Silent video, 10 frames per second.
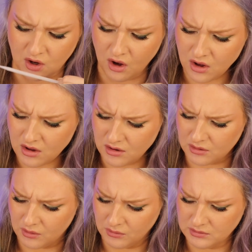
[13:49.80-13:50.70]

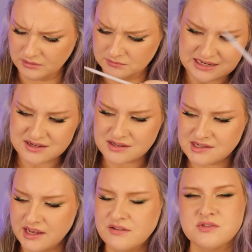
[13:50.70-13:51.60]
Oh, it does
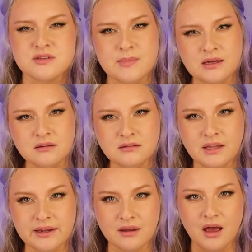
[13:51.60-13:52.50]
kind of smell
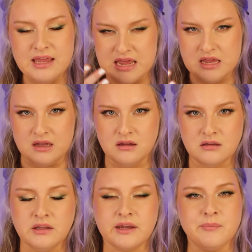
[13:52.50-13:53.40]
like
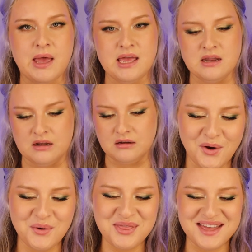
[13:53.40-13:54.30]
ink, like a pen.
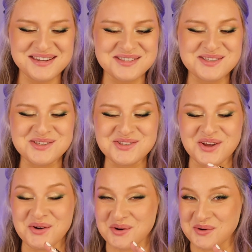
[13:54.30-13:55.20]
Oh, that is
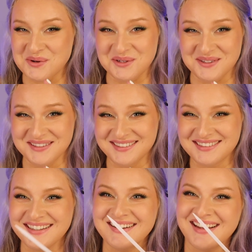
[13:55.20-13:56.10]
so cool.
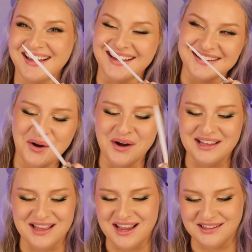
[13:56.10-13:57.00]
Okay. Oh,
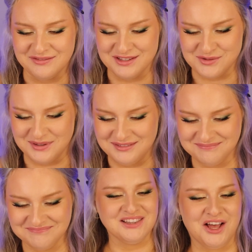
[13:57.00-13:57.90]
I love this one.
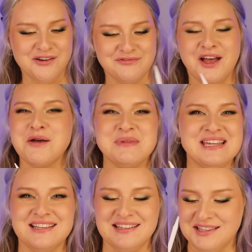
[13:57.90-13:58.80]
Love.
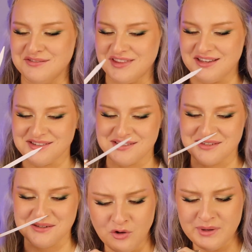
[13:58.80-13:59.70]
Immediately love
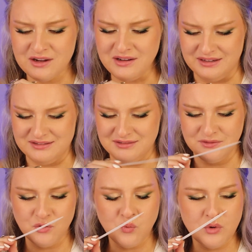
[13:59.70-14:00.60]
this. Oh my God.
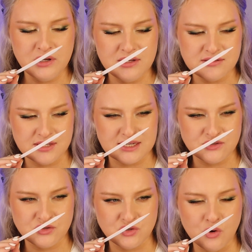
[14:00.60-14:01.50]
The wood is like
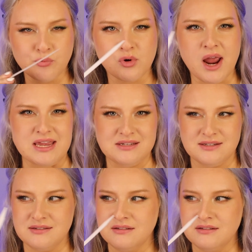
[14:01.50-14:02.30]
so bright.